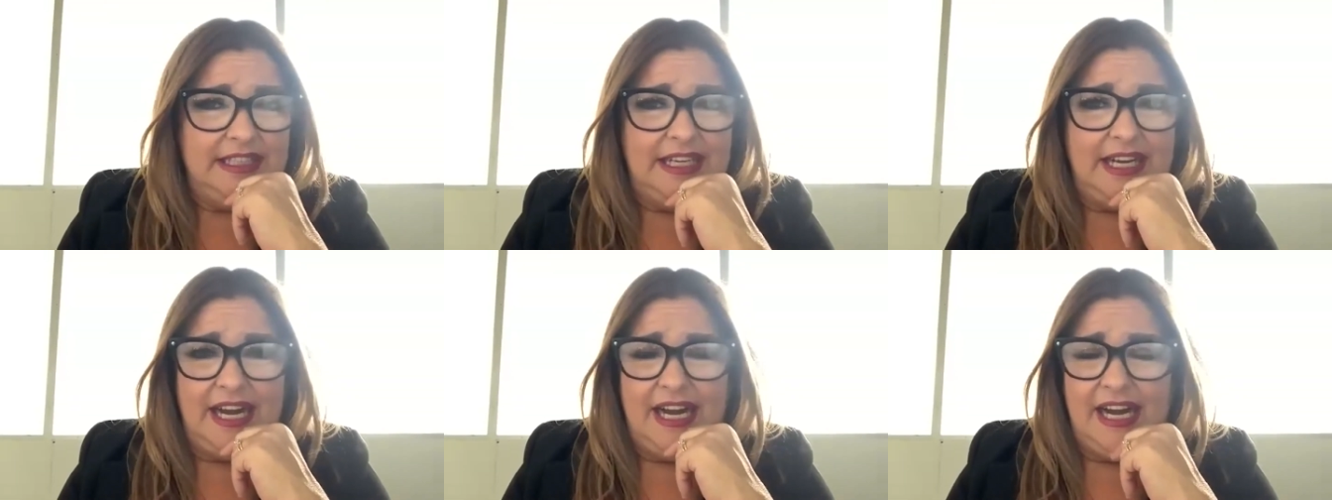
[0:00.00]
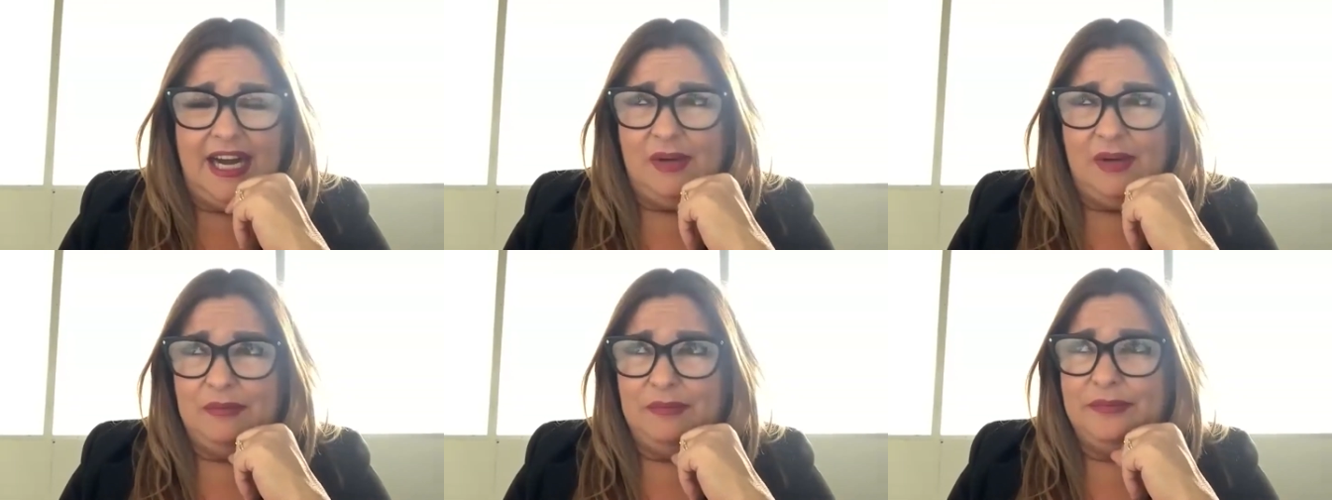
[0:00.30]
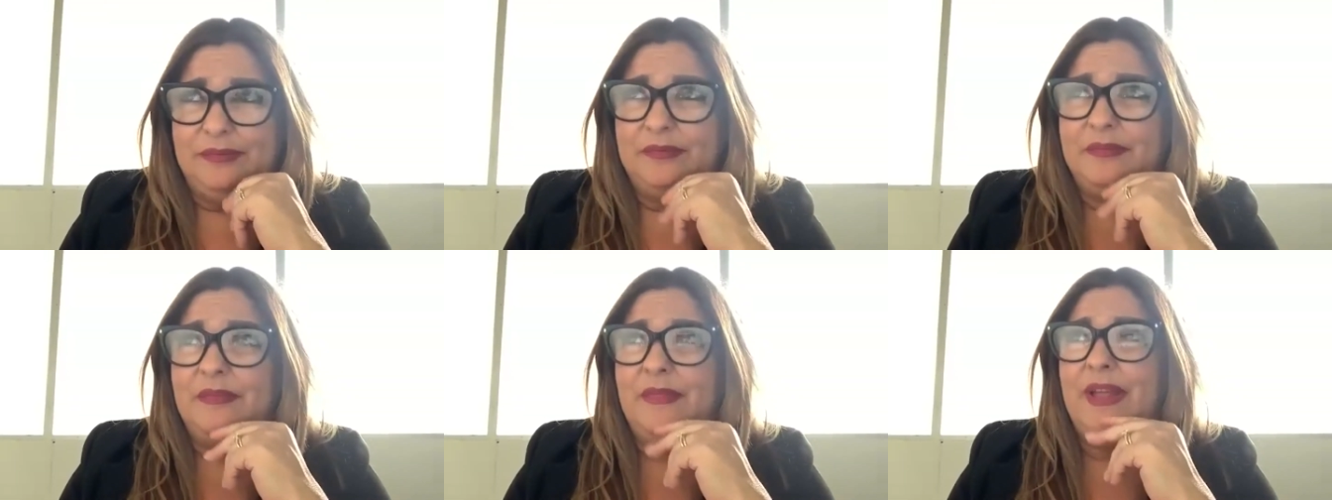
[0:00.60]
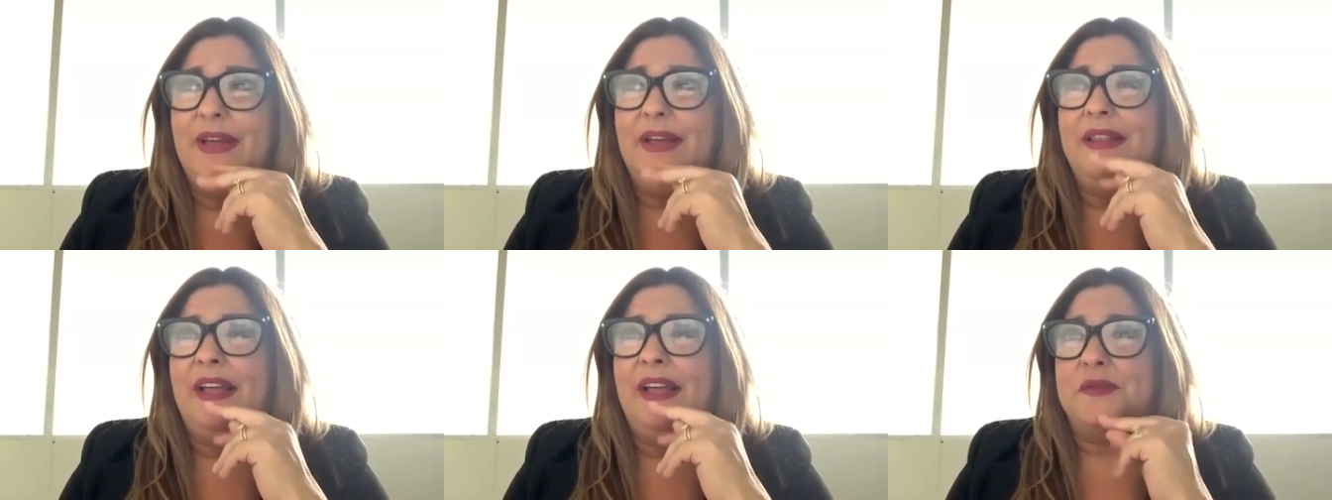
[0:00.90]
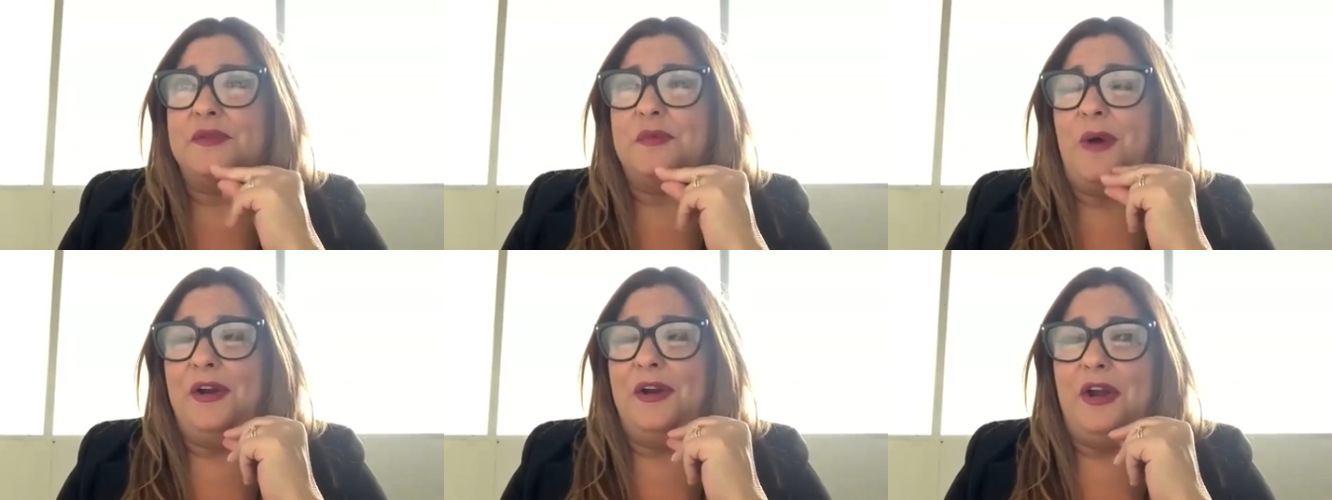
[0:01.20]
Um,
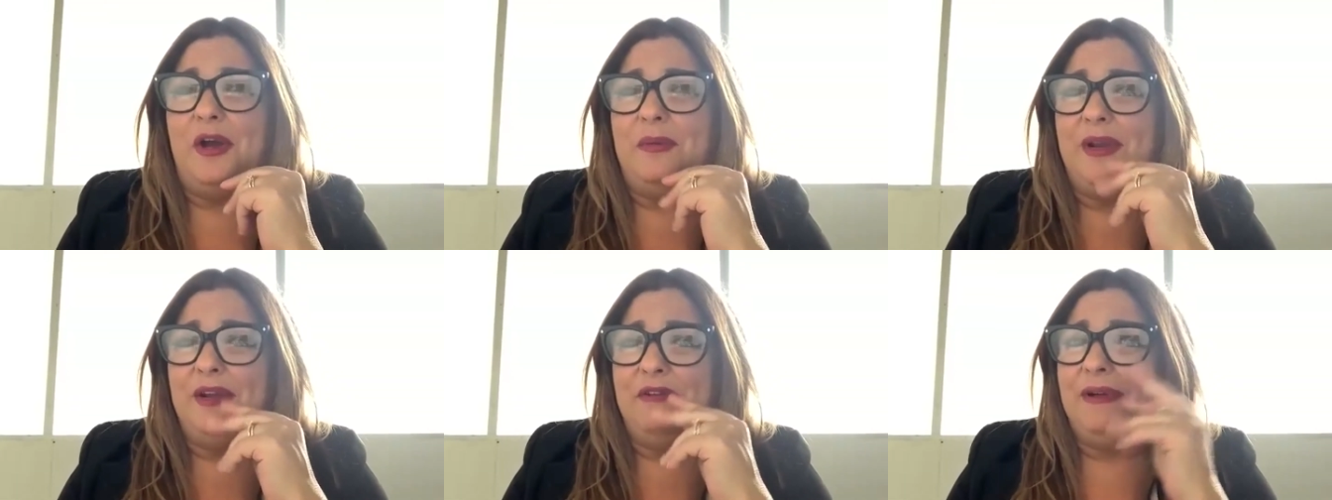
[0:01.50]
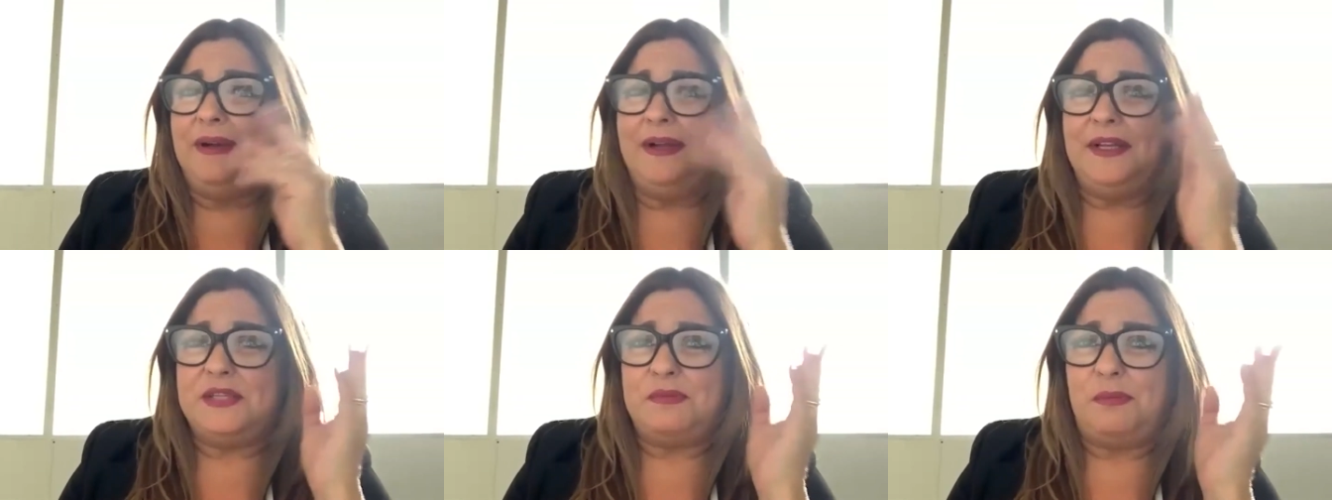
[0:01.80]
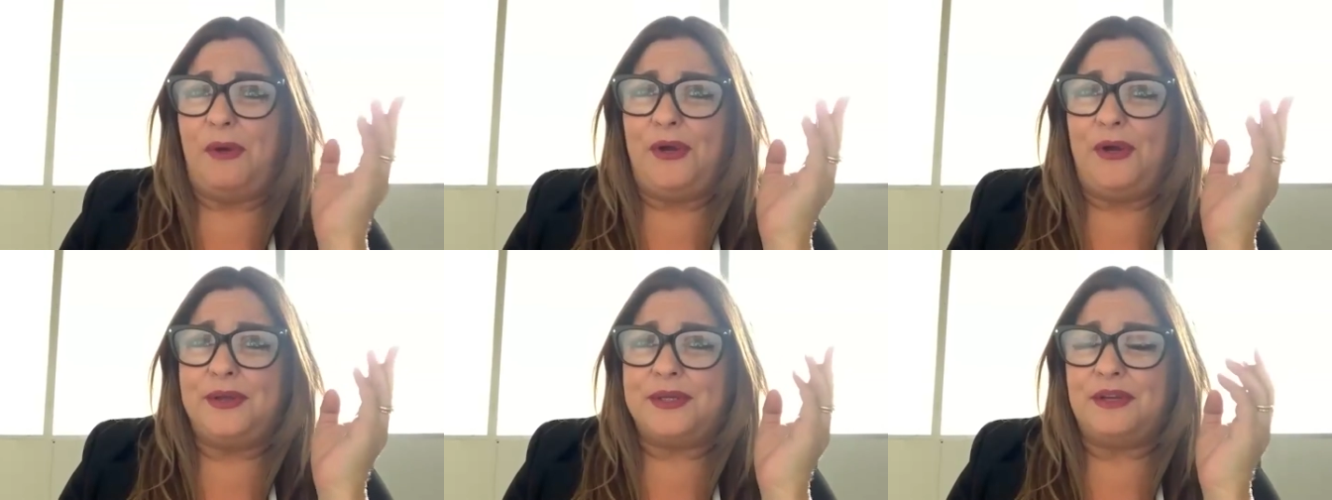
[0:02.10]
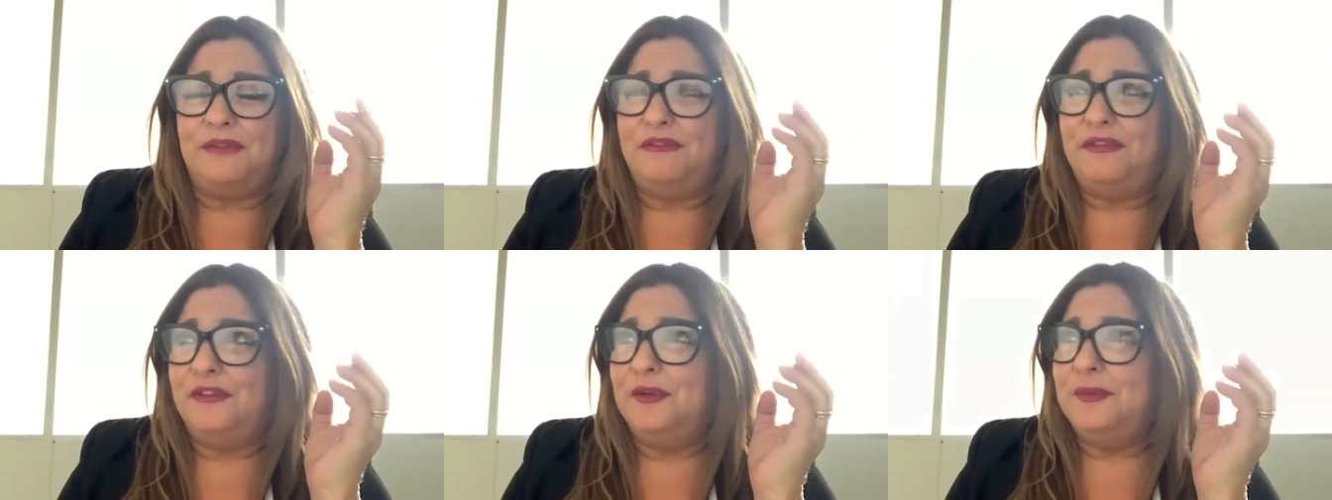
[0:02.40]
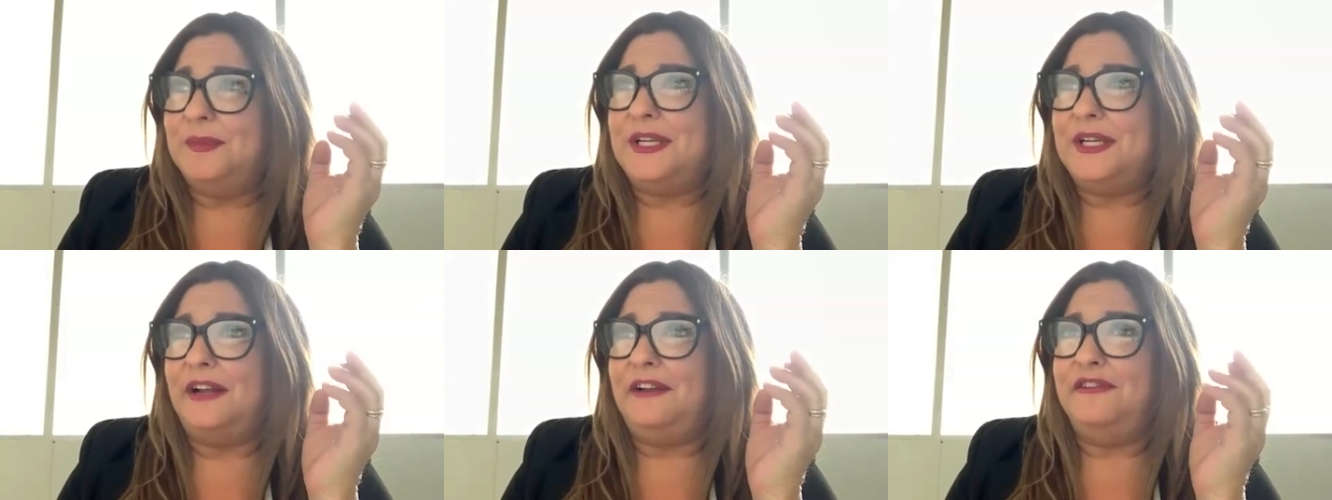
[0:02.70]
that's why nobody really smokes on
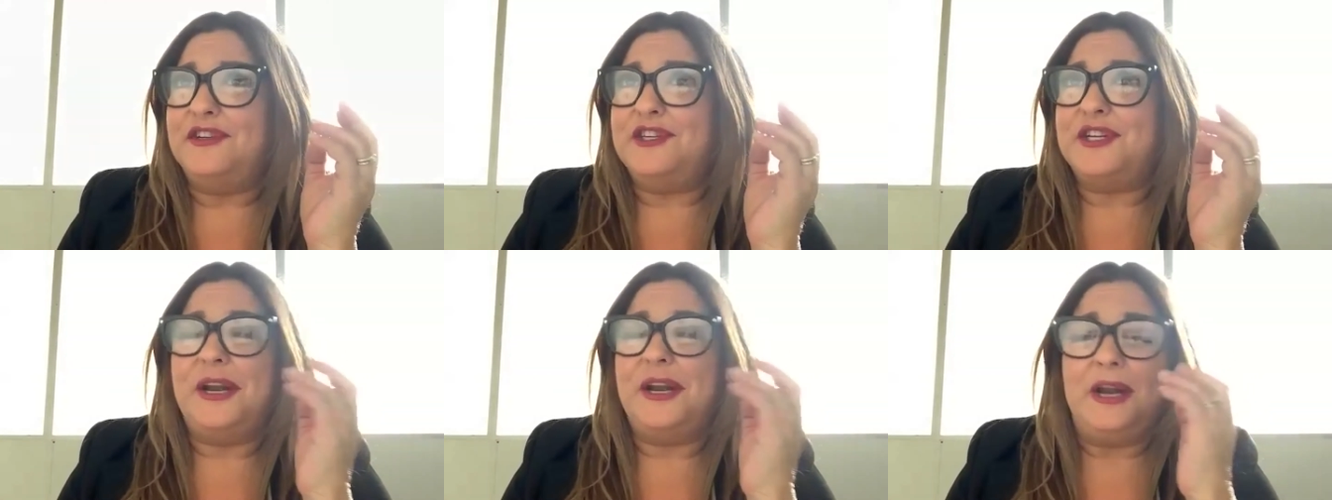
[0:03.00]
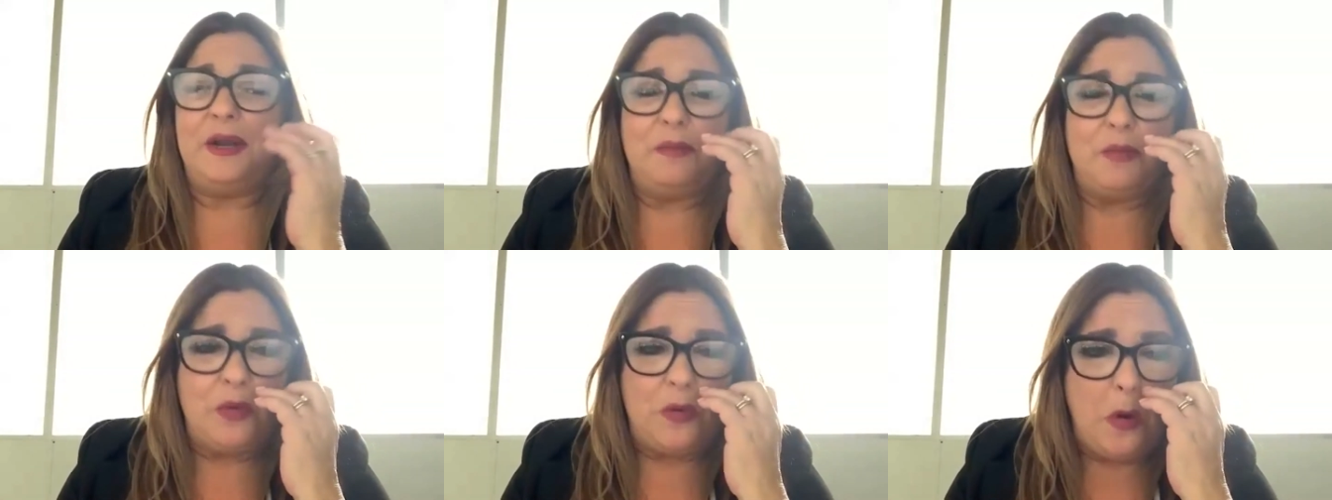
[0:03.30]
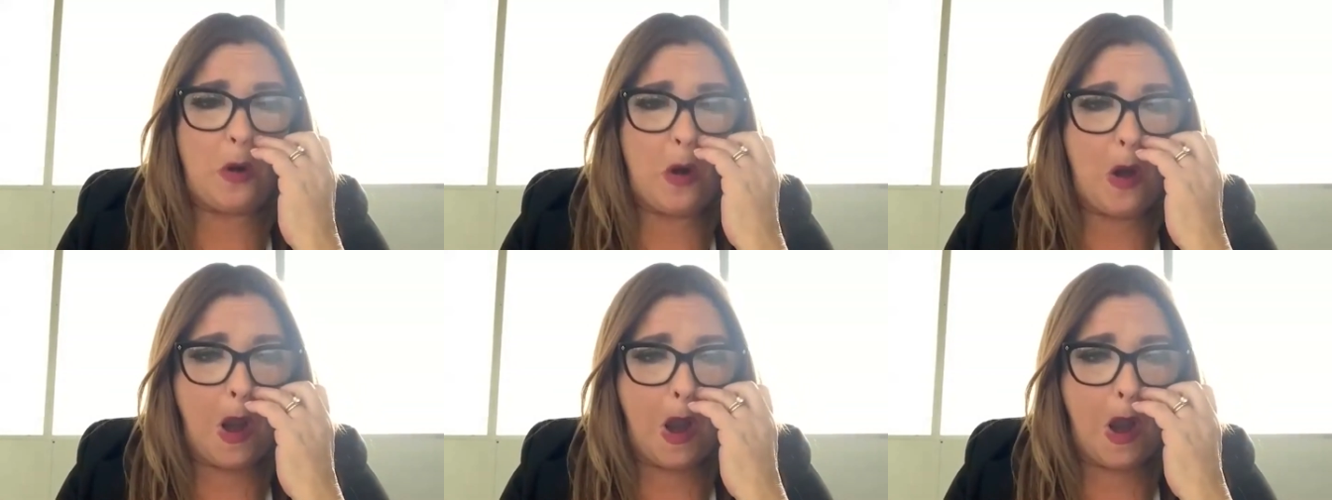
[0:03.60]
film television anymore.